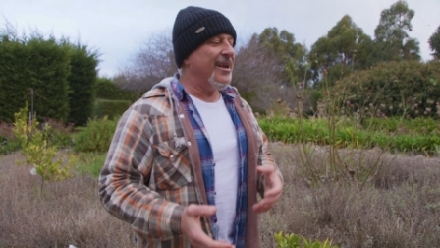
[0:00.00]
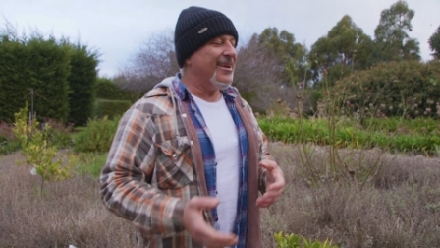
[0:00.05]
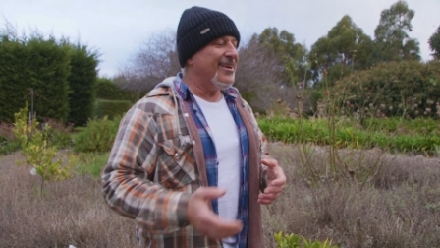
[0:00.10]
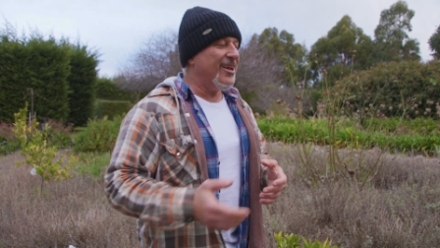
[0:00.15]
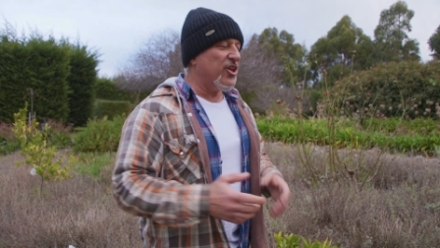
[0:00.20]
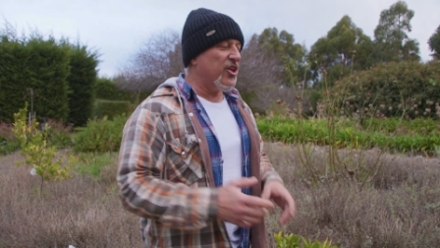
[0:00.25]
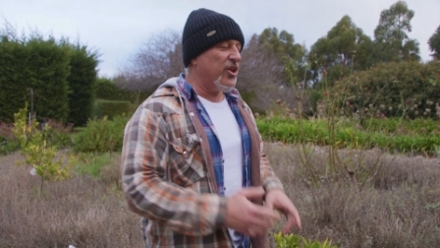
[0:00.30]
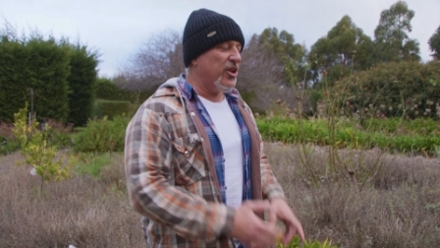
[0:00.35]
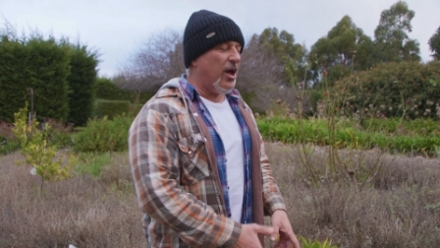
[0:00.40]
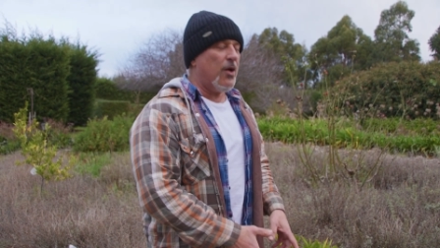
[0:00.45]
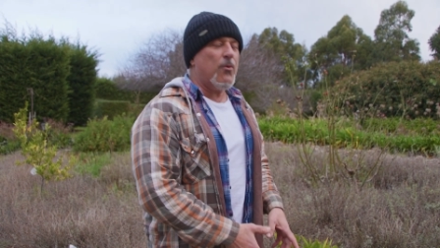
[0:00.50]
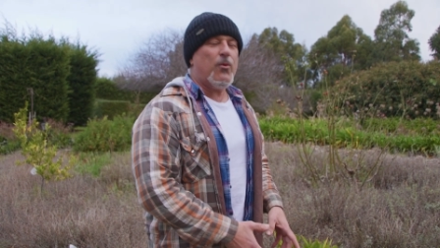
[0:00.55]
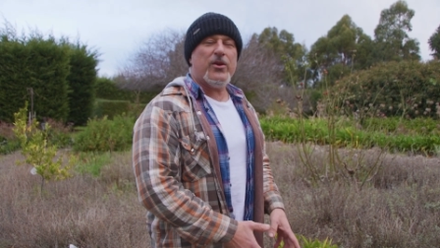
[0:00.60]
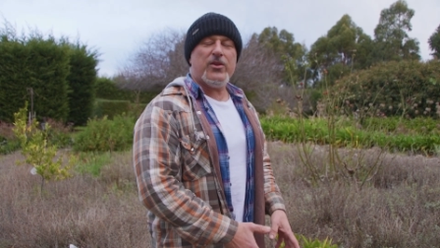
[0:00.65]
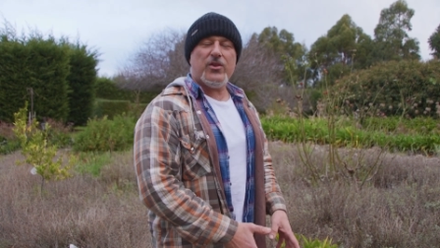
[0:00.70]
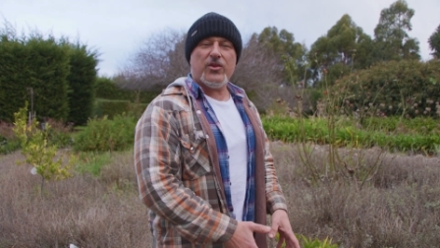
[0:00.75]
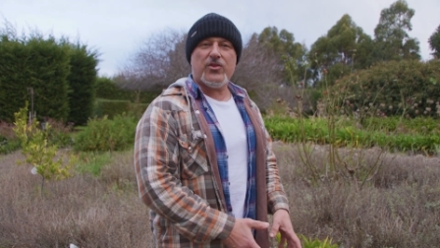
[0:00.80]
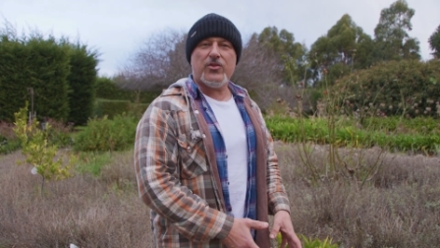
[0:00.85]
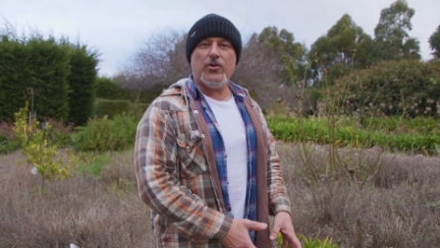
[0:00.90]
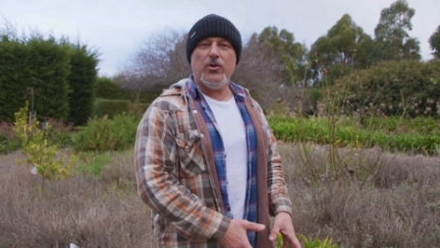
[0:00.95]
Now you don't want
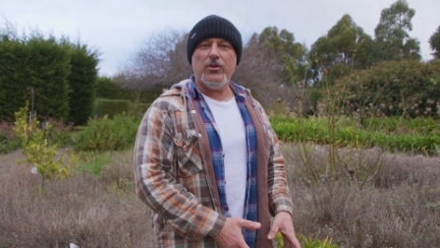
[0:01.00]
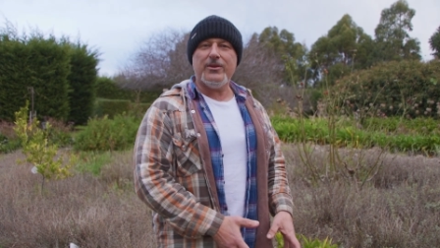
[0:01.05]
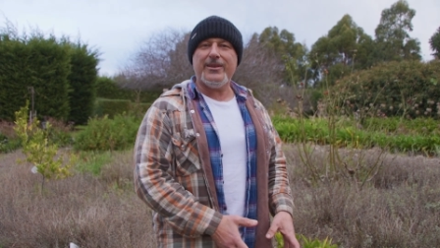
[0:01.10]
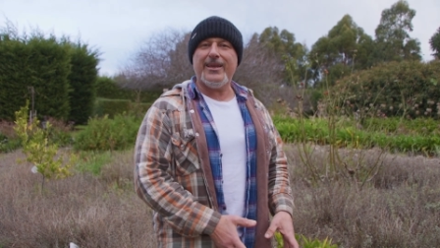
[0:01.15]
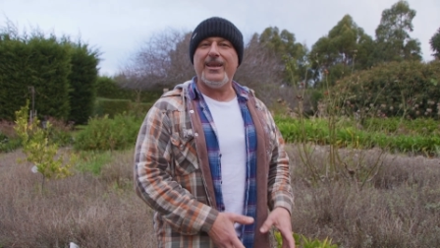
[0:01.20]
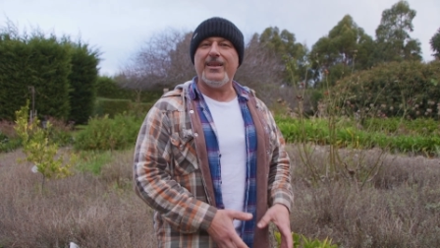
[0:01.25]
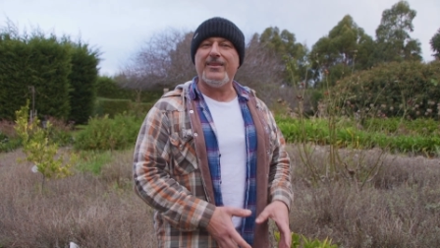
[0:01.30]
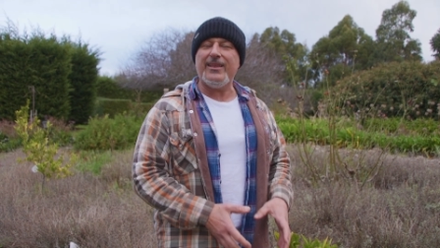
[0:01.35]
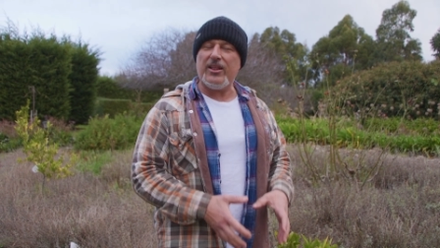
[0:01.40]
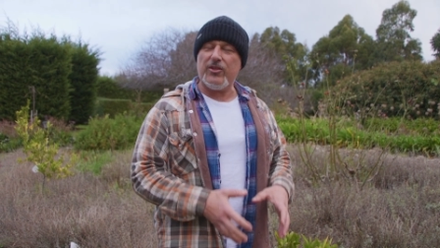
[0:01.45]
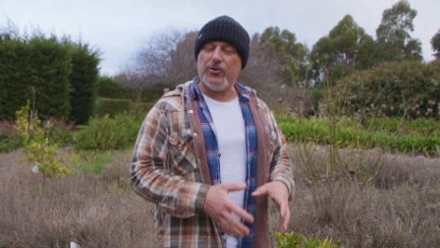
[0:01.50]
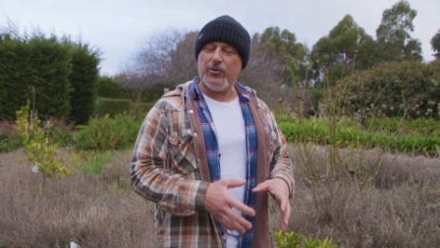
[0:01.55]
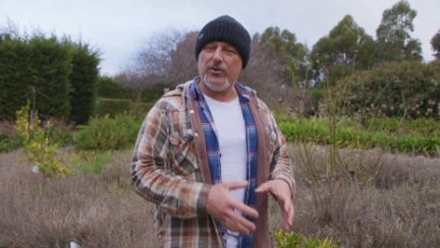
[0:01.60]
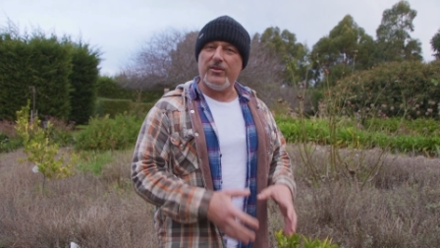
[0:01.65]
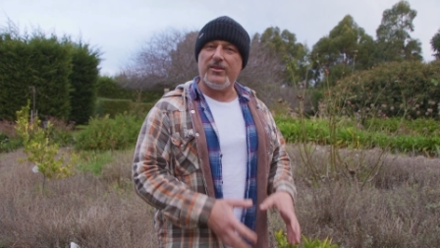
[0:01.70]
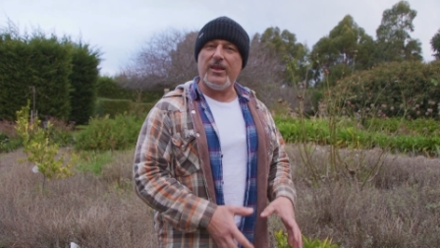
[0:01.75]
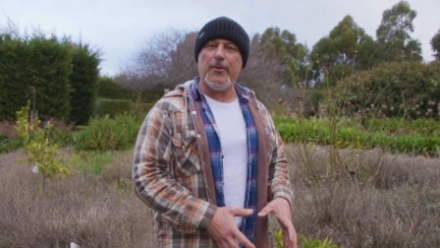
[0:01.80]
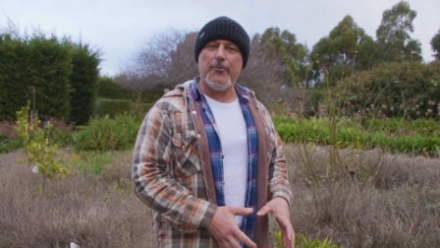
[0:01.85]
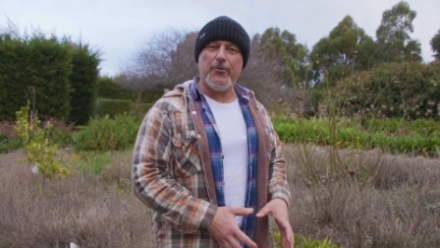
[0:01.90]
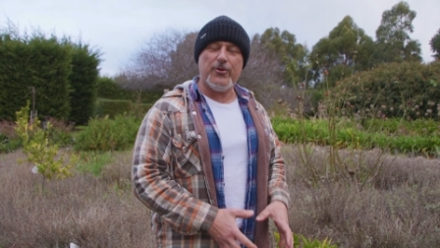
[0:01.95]
your soil to hit that sort of
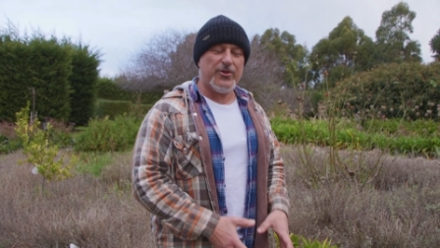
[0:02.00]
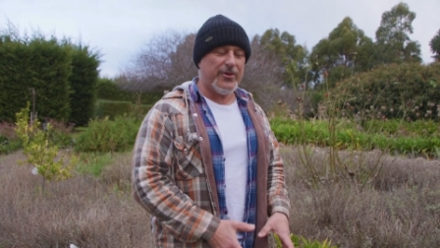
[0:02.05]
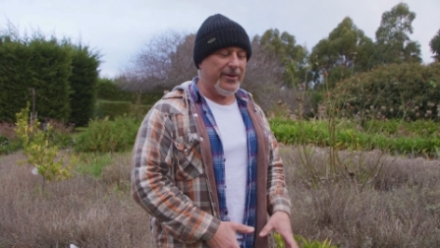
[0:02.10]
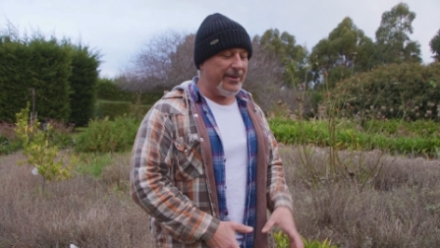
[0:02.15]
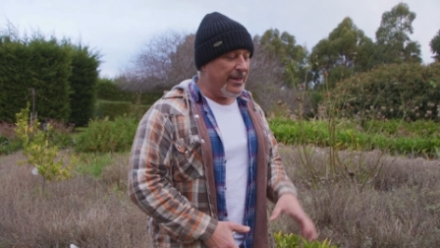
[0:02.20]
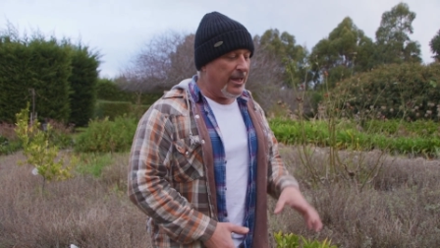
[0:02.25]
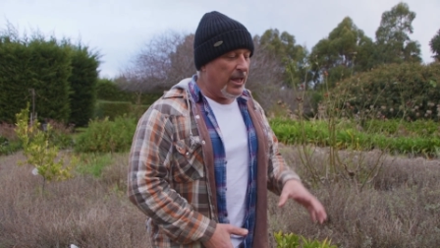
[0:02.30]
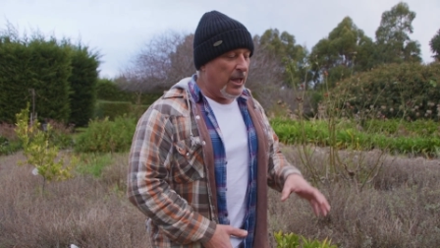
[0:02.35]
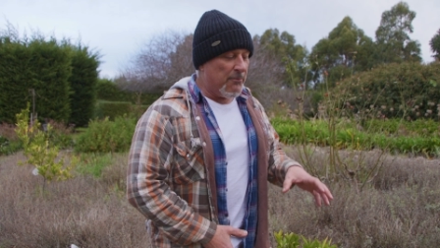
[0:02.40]
temperature,